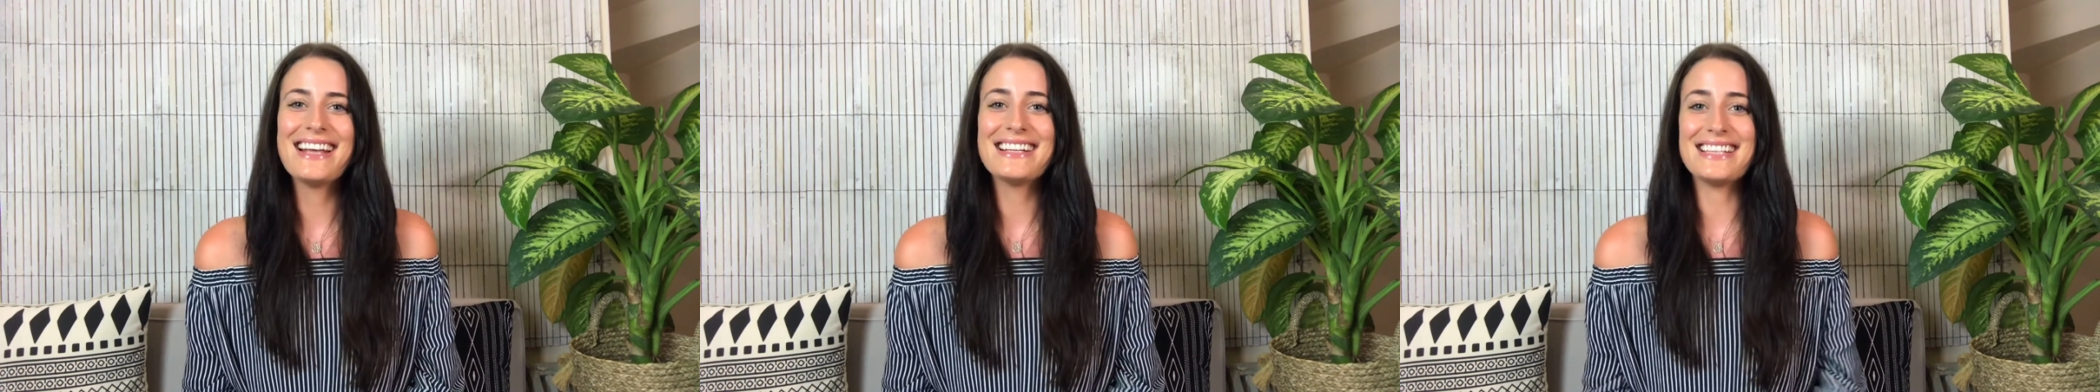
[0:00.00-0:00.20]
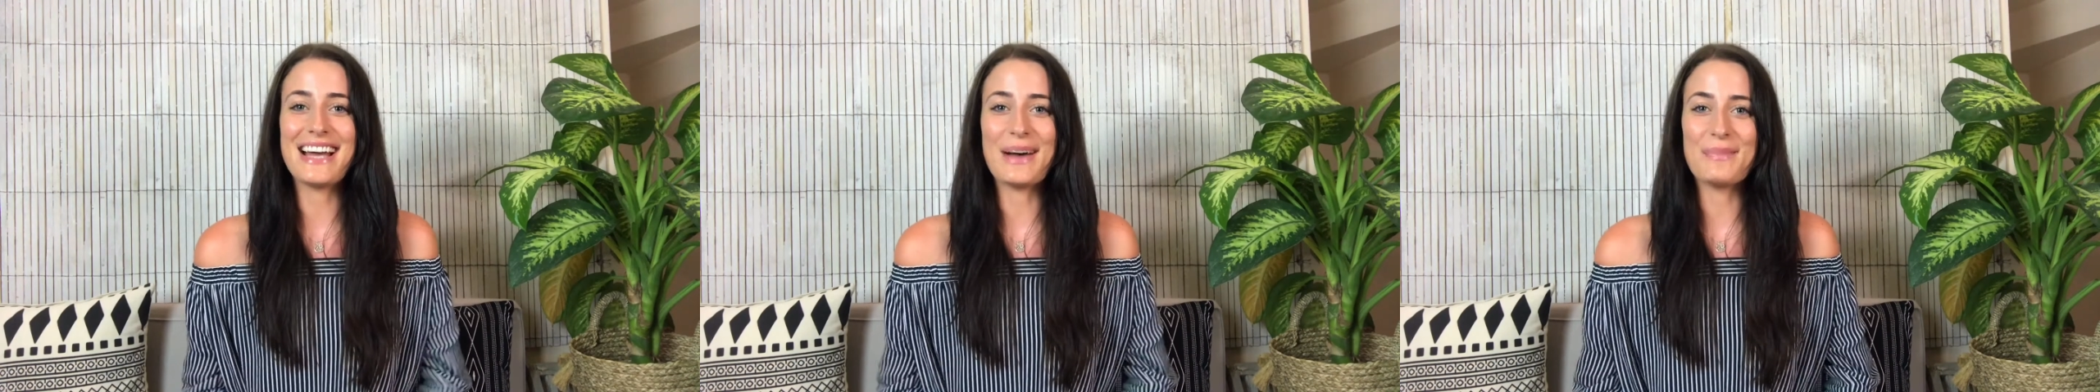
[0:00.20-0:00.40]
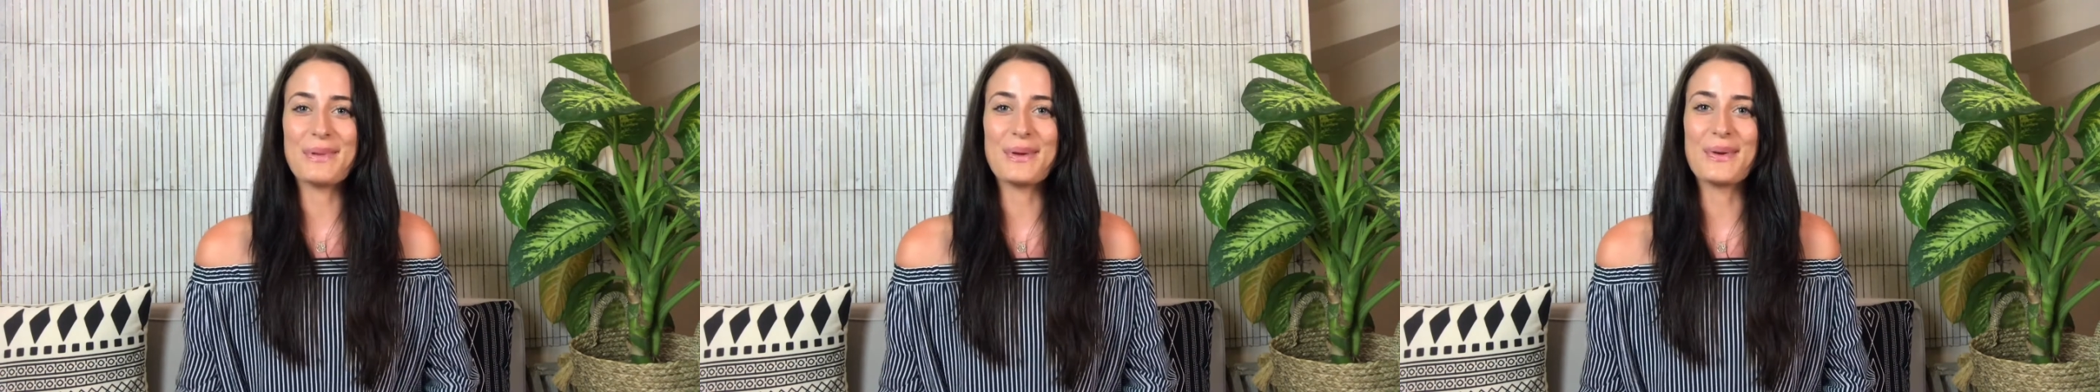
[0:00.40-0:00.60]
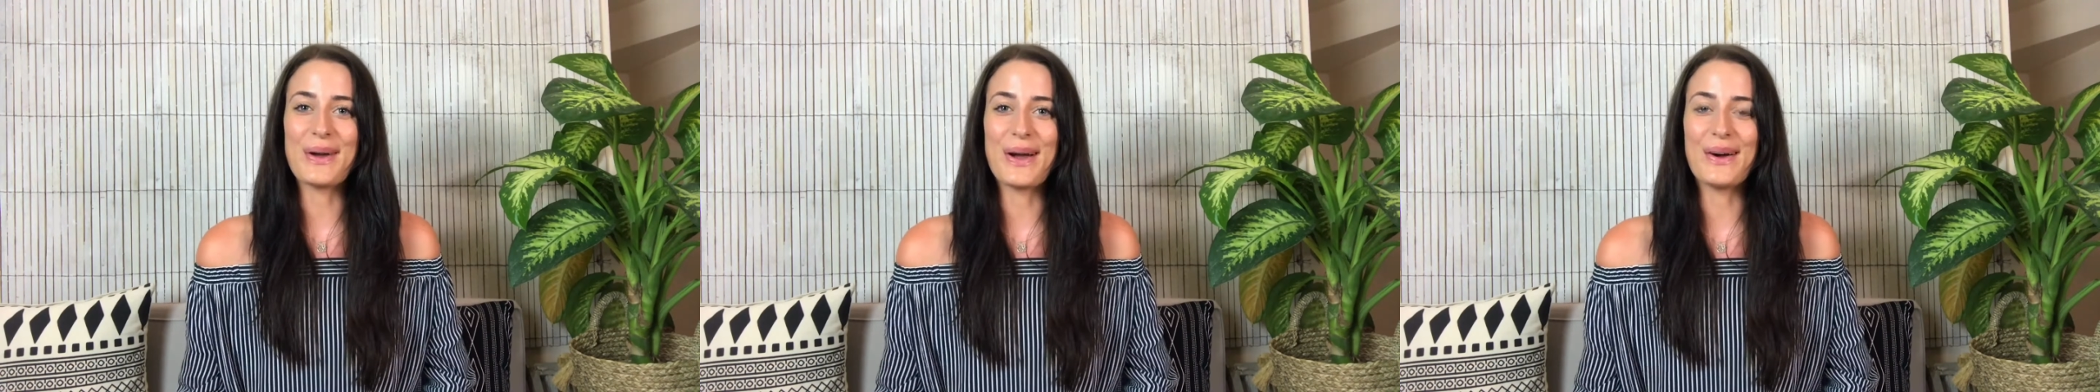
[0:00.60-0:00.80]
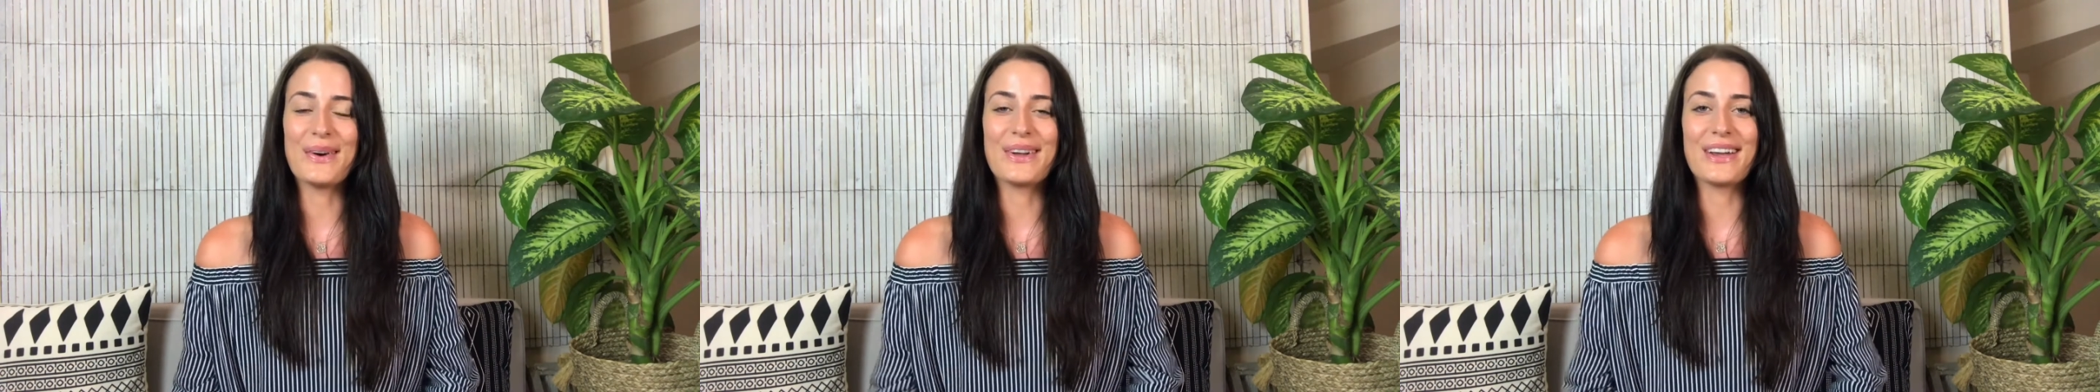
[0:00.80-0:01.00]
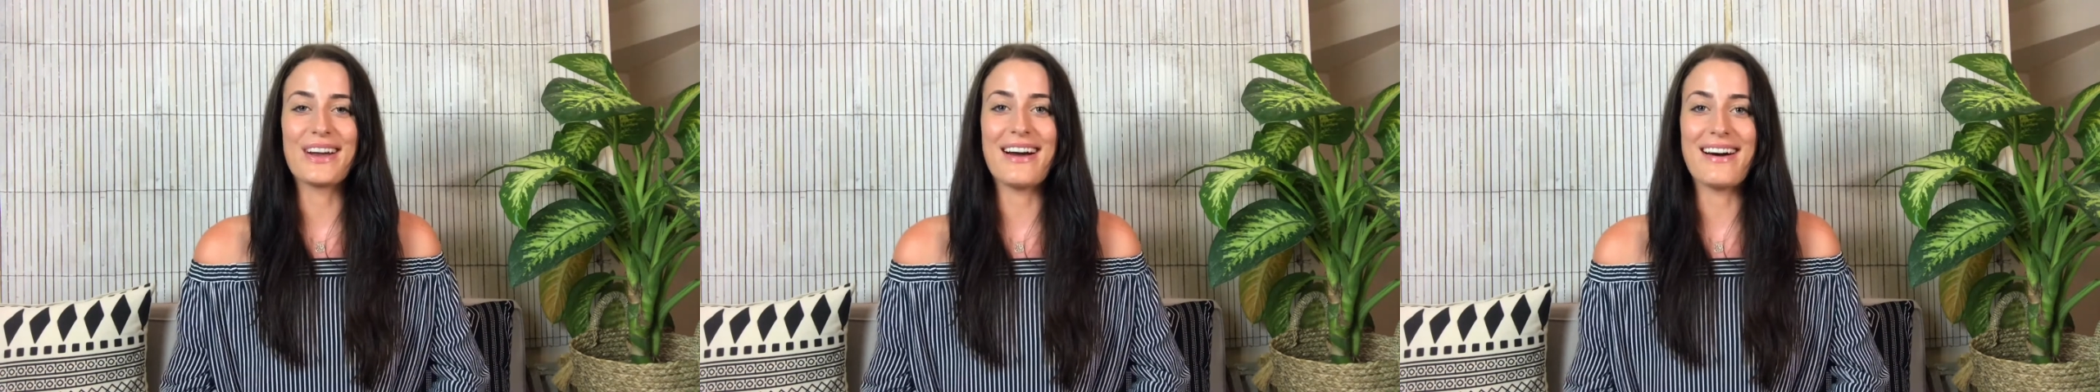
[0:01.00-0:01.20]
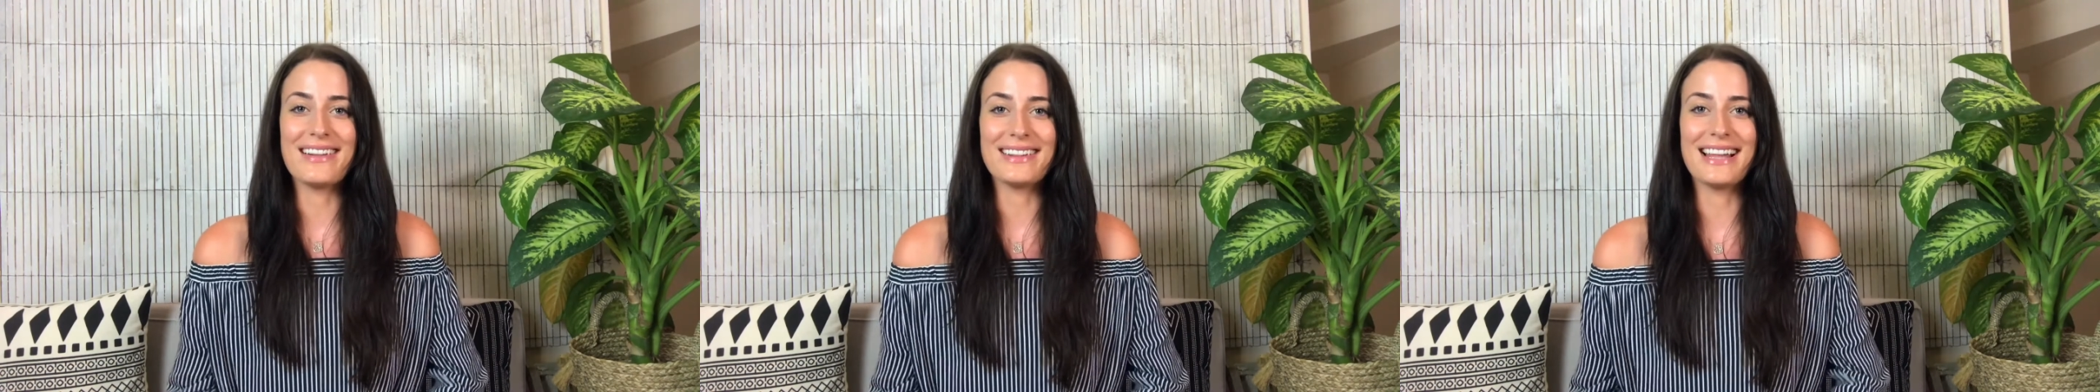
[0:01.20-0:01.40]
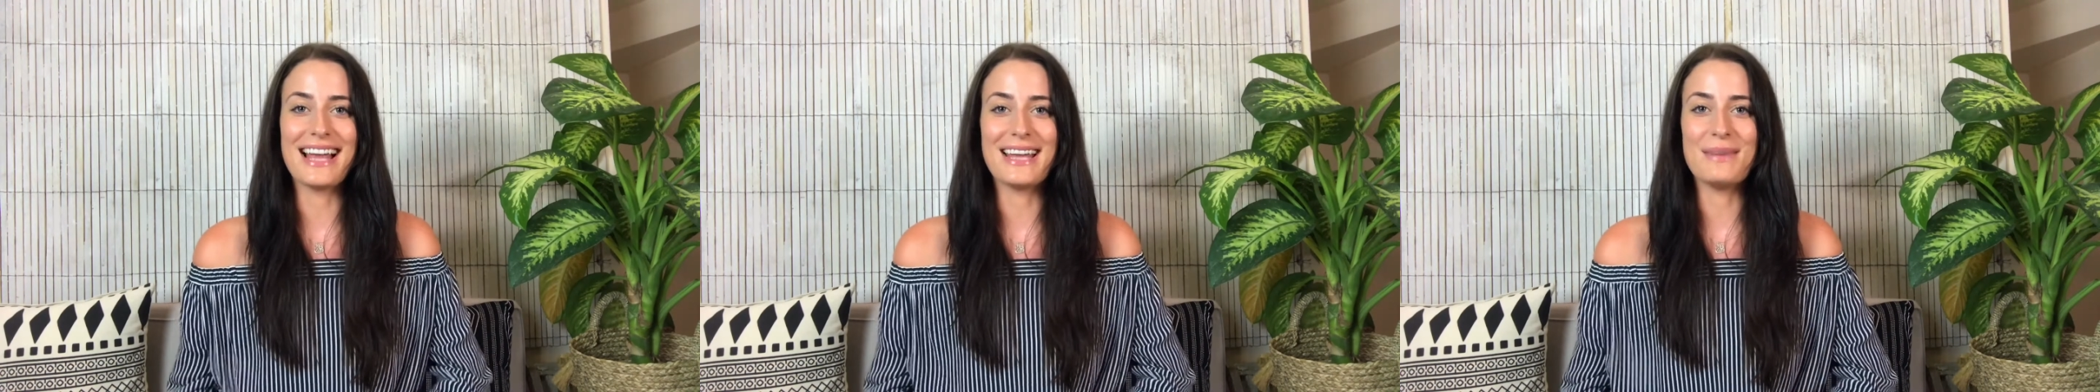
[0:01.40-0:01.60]
to help you grow your
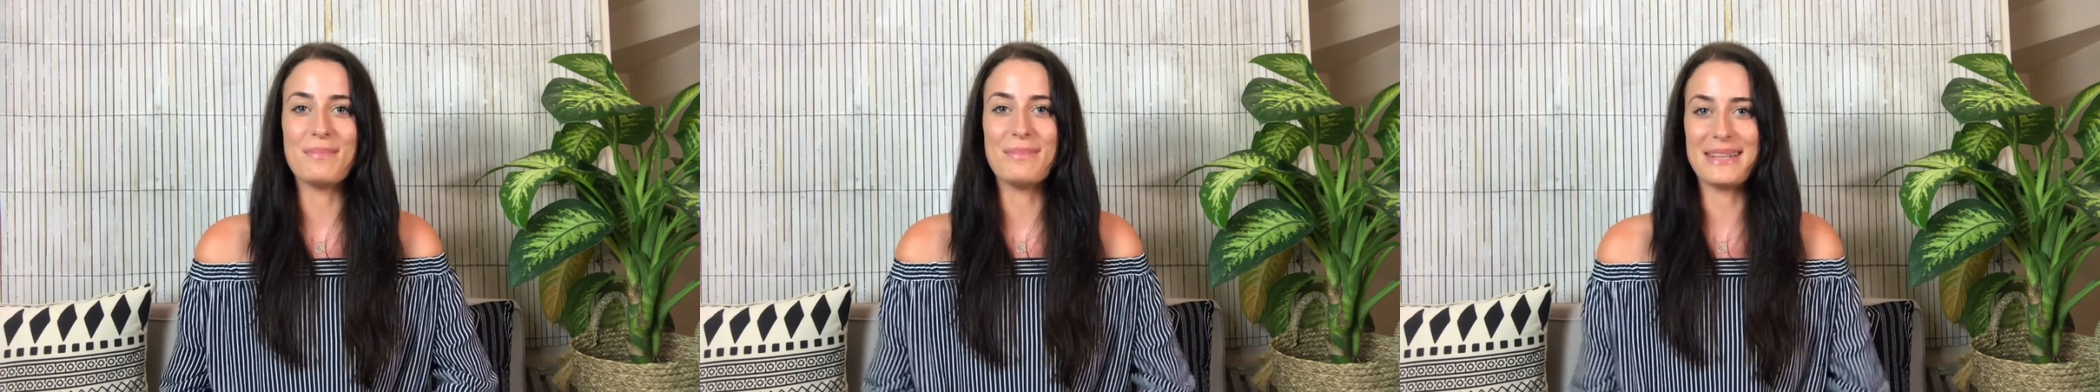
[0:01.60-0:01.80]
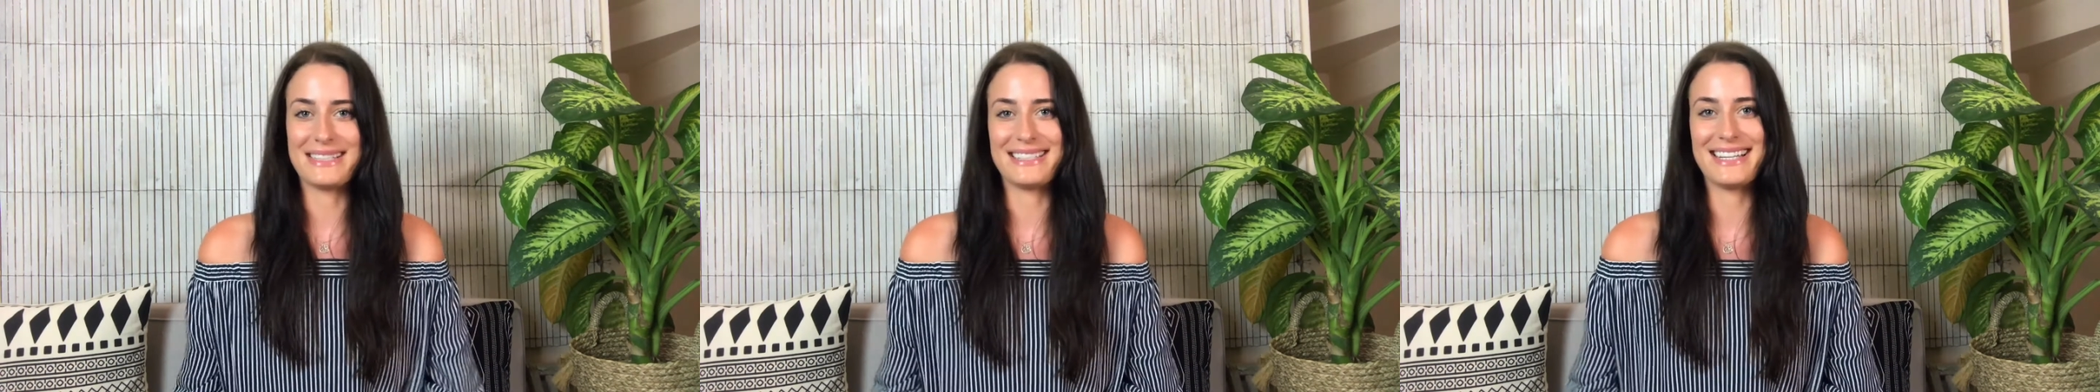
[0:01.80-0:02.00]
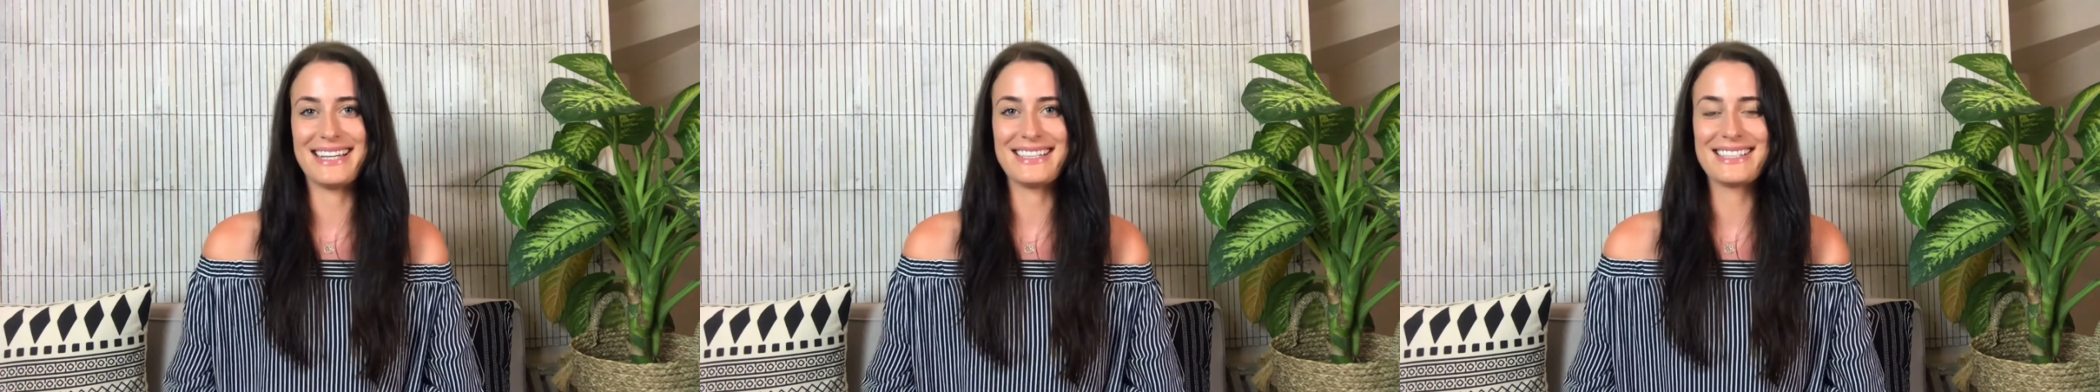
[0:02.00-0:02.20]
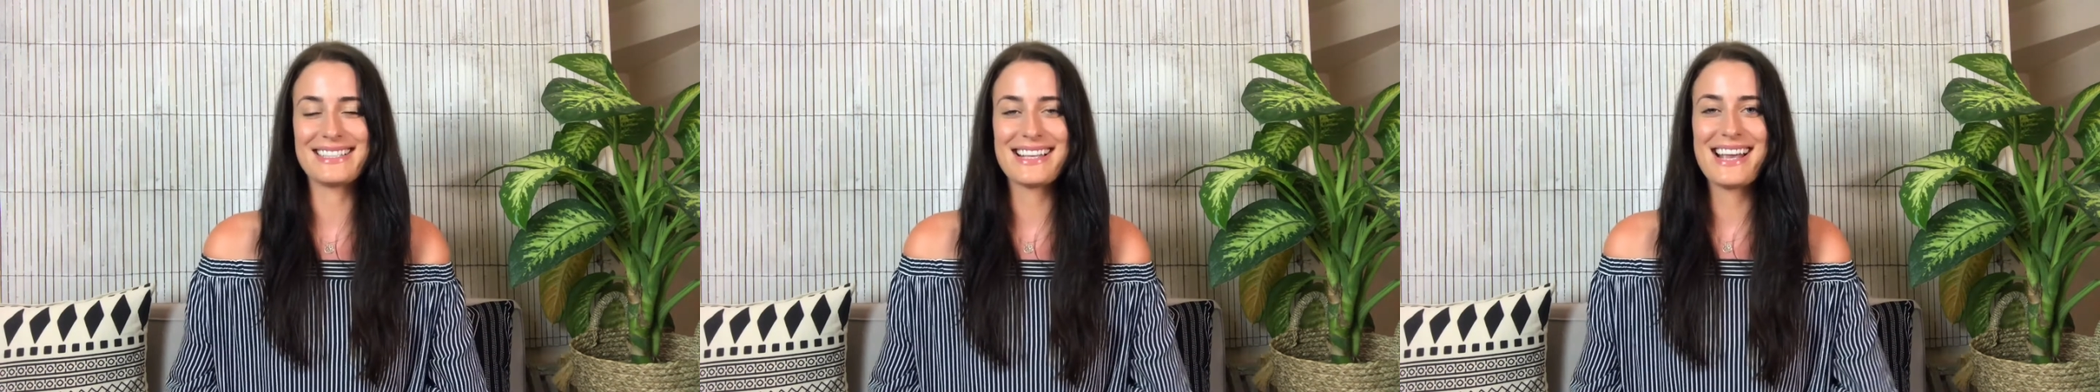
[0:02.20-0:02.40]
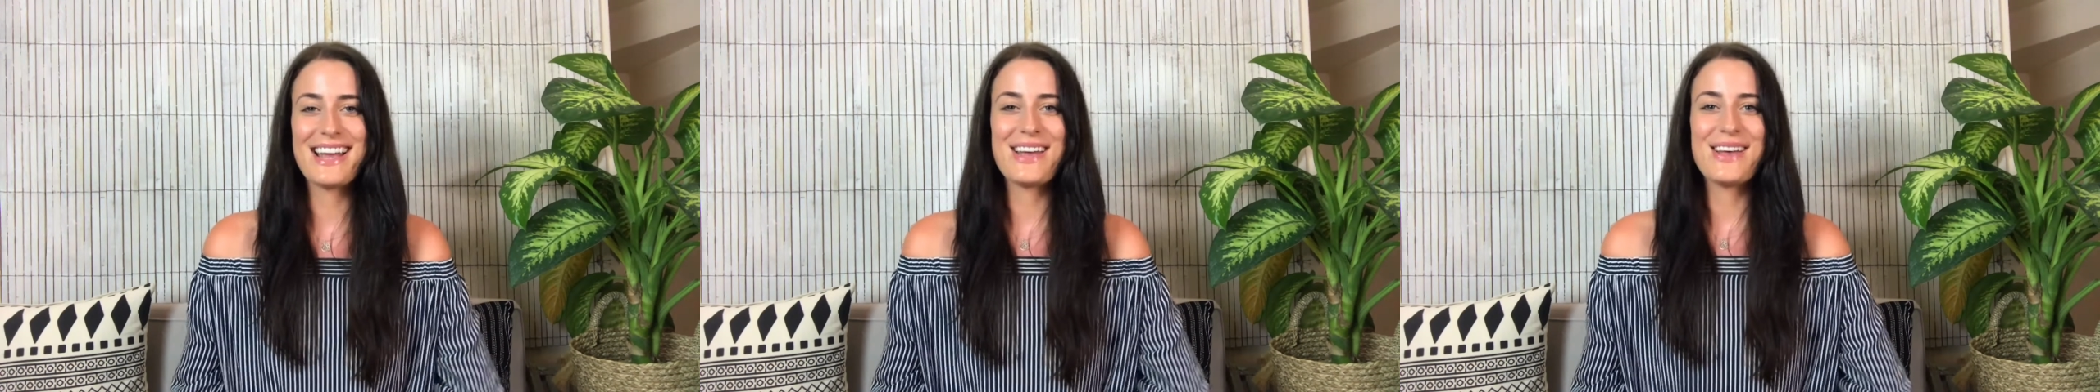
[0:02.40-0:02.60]
online business.